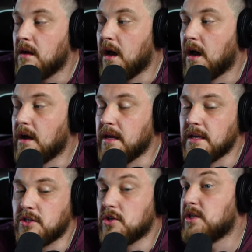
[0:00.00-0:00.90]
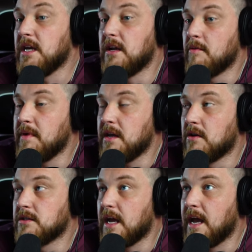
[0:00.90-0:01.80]
uh, is you just eat our
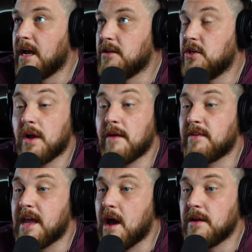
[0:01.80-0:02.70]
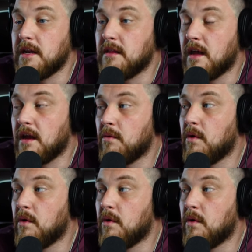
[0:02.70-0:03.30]
meals and you don't have to count anything.